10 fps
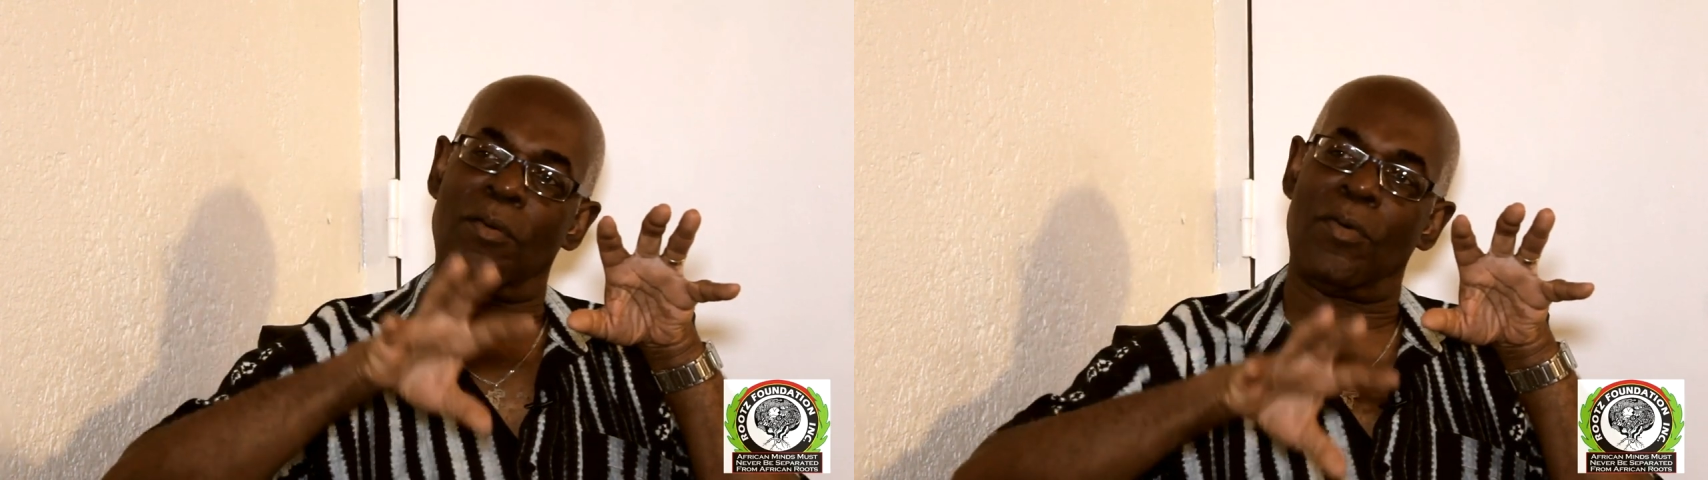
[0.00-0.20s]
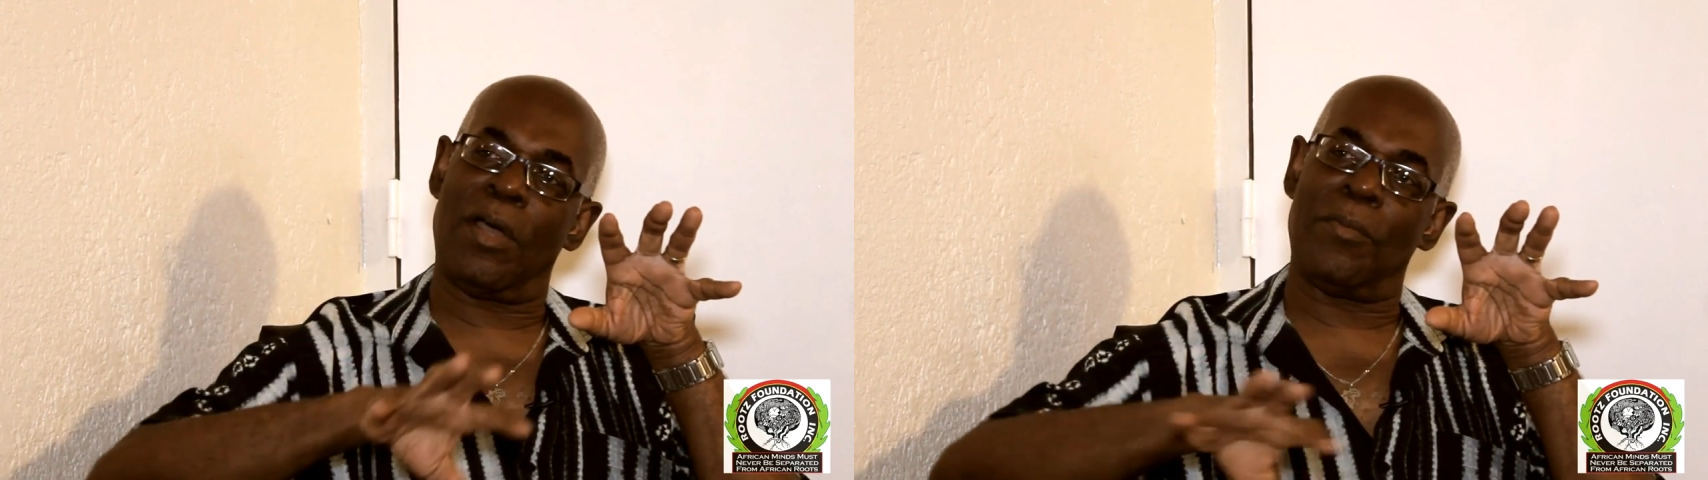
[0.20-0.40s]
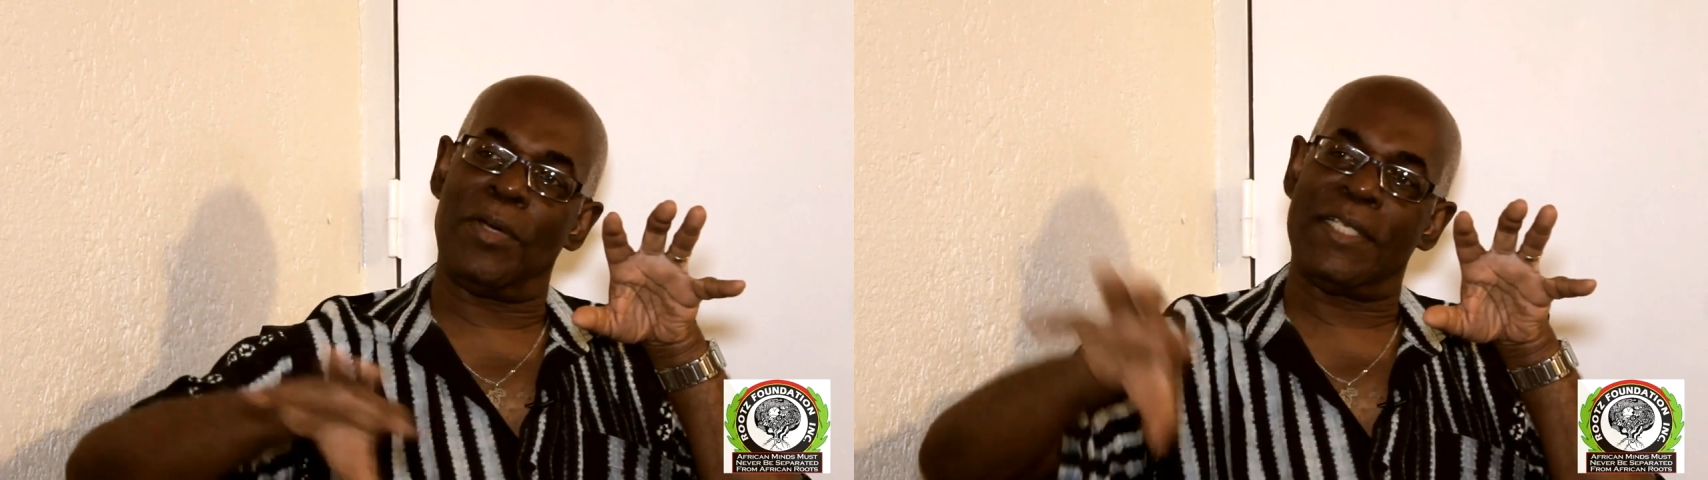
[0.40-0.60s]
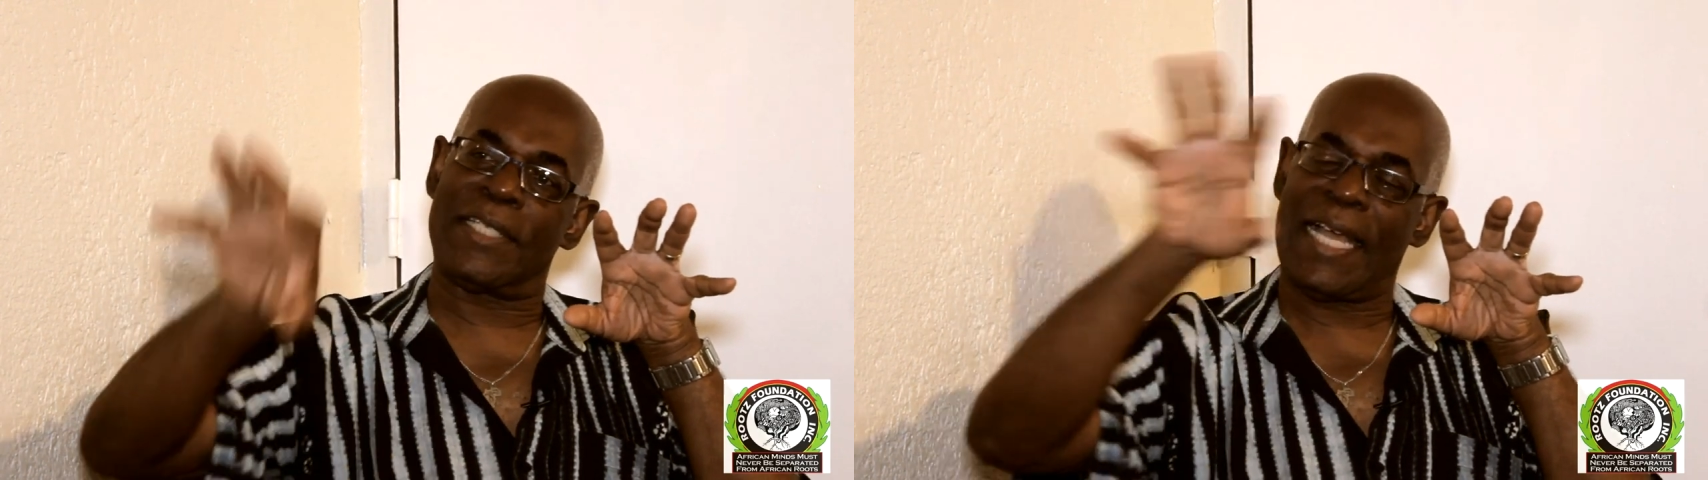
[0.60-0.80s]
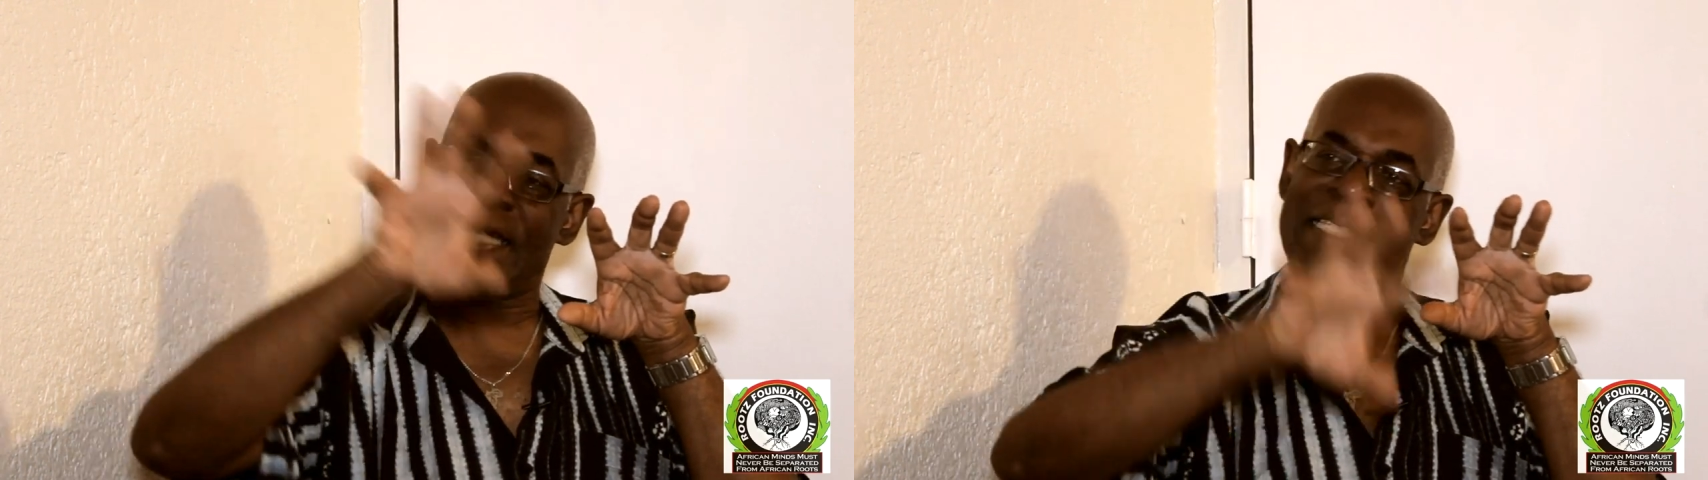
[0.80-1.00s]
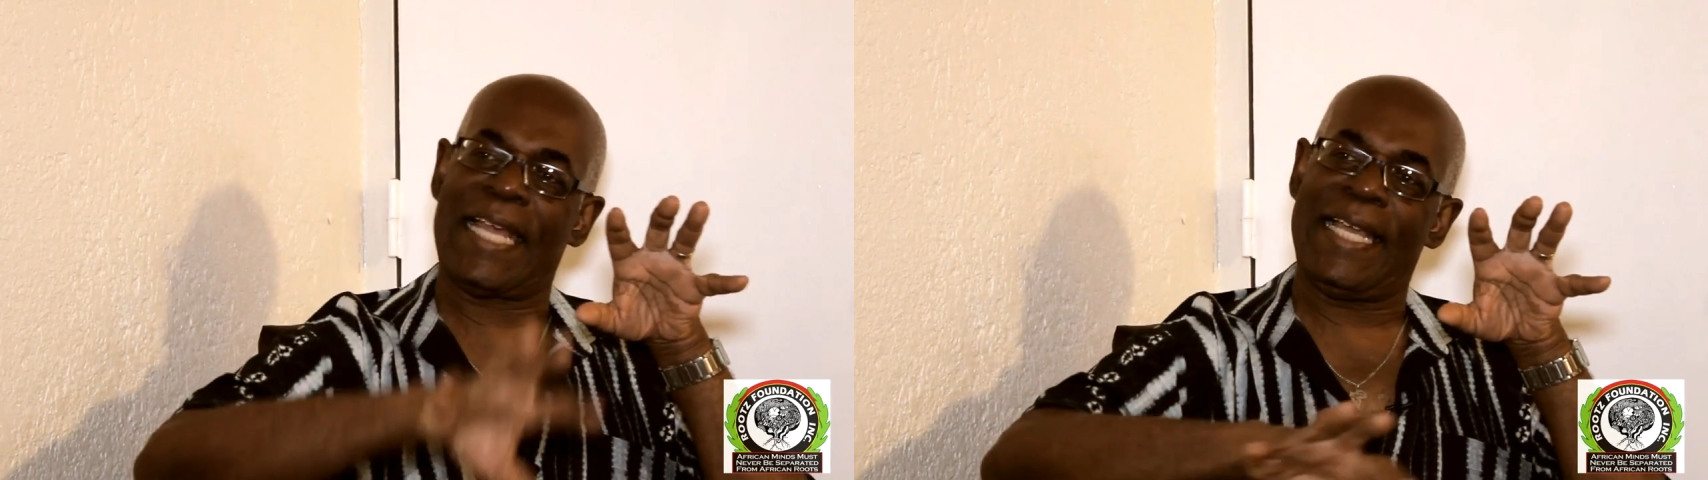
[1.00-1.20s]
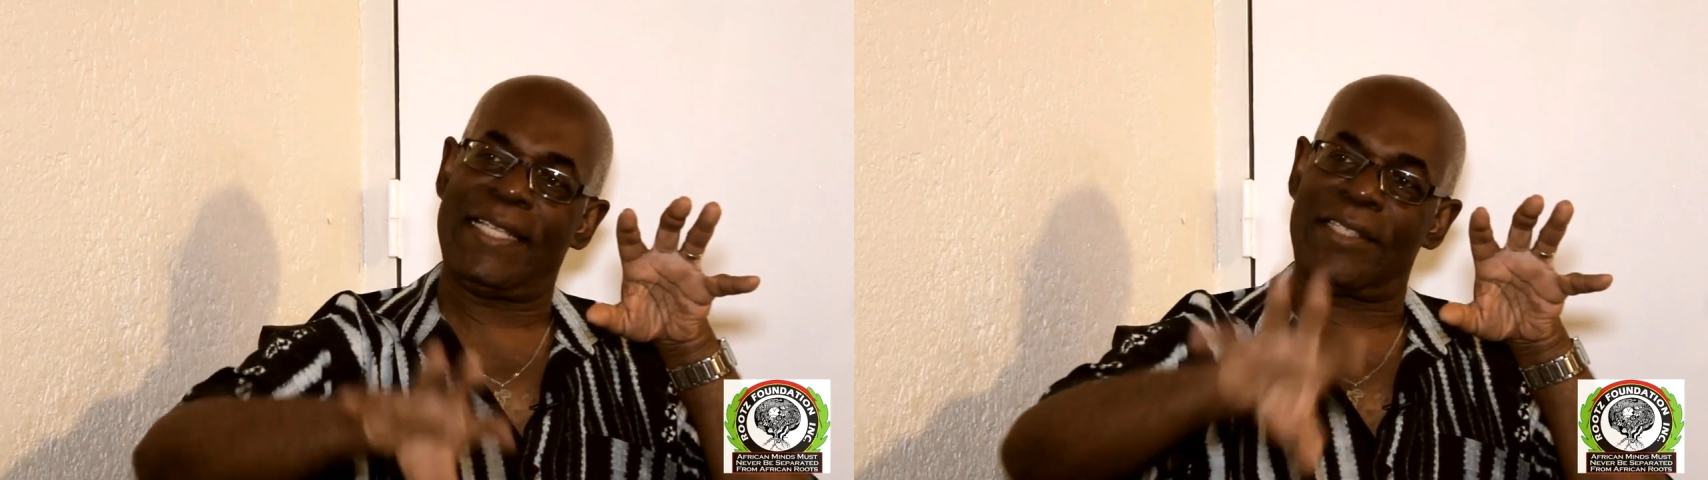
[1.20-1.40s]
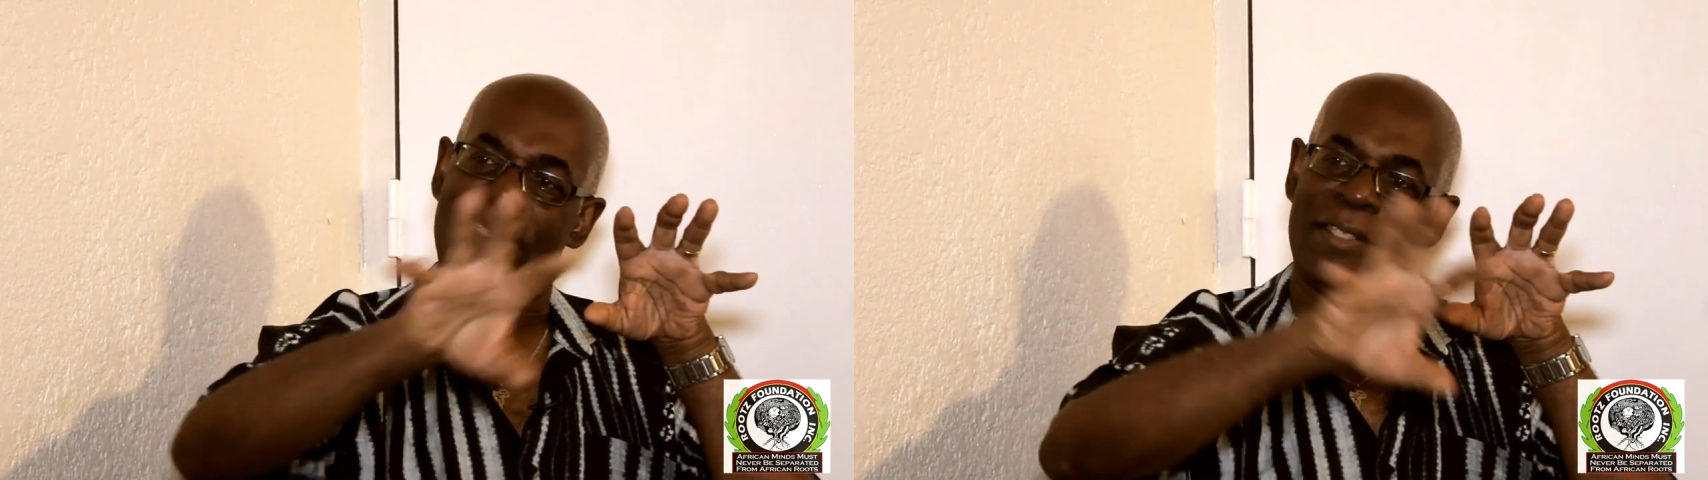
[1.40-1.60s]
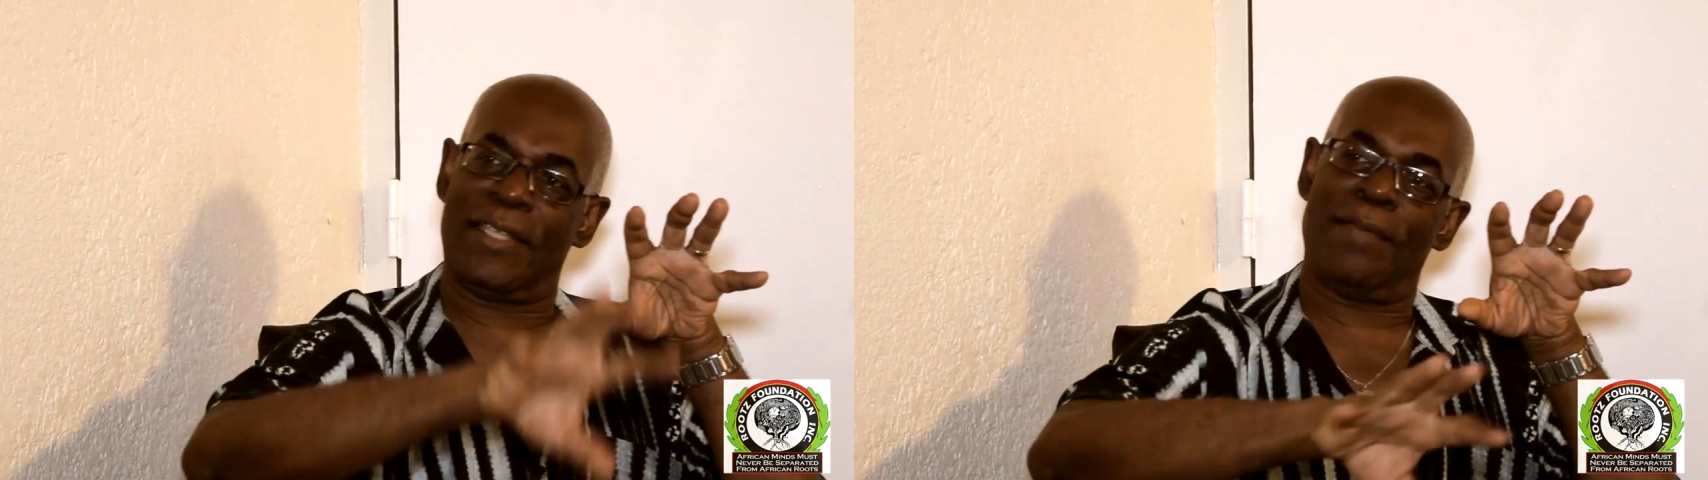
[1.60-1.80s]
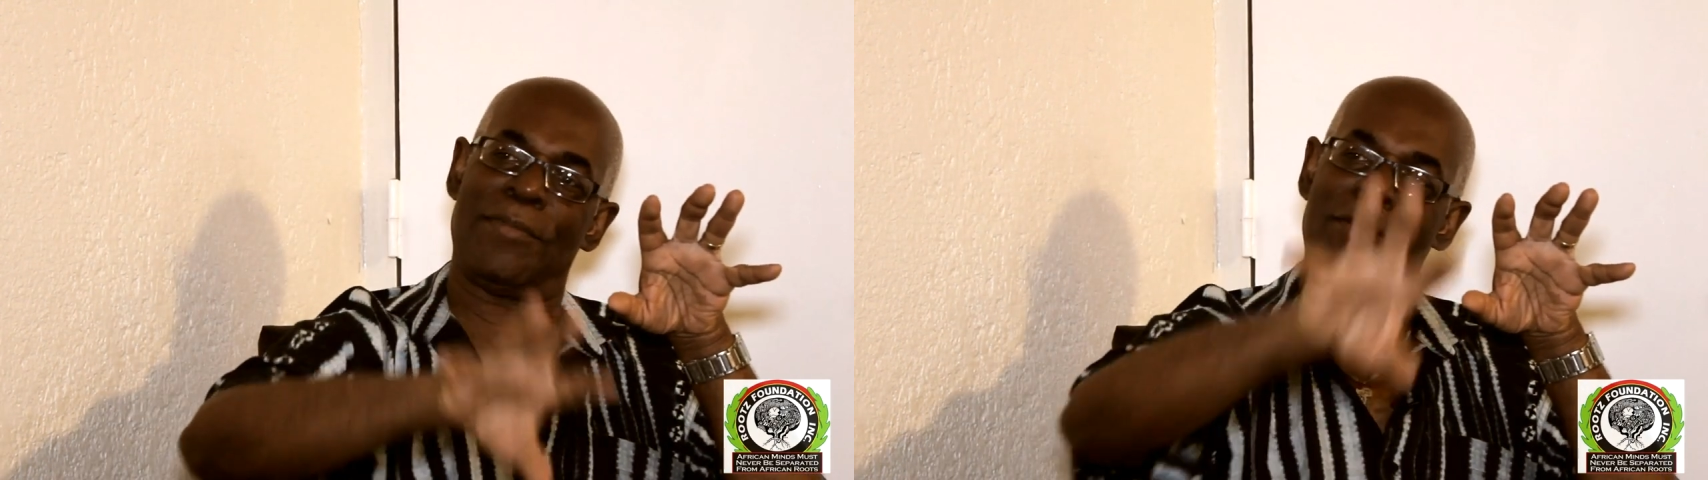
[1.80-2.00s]
what was assigned to
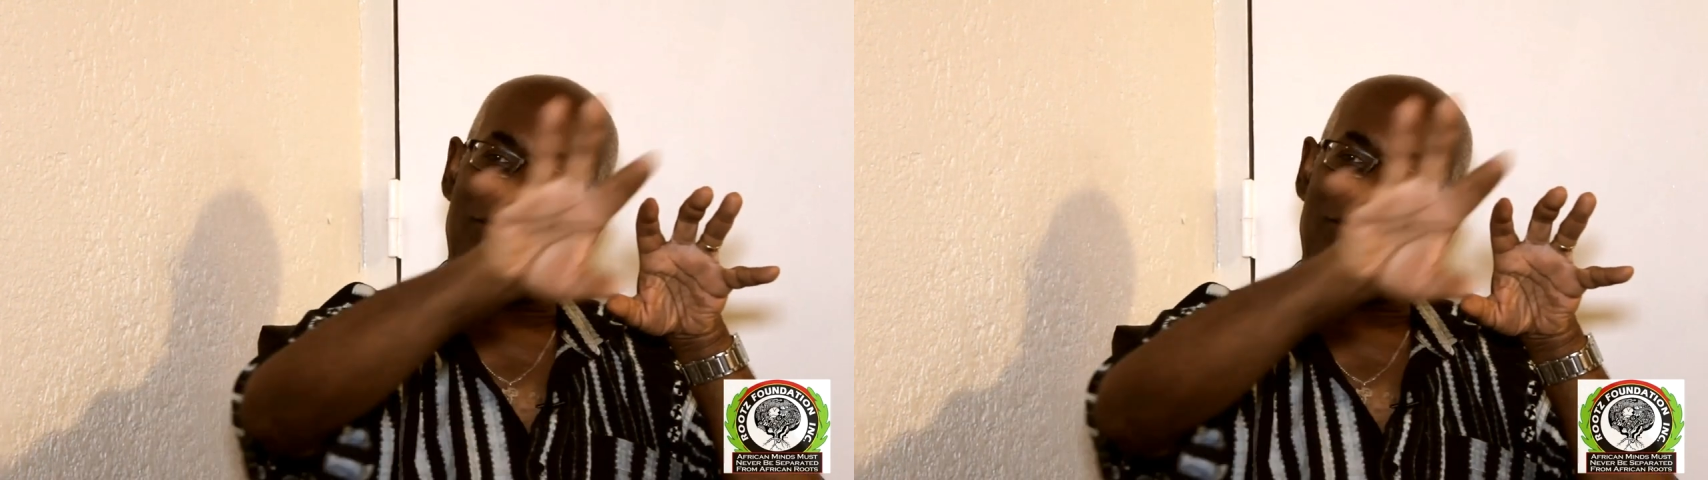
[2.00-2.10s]
them,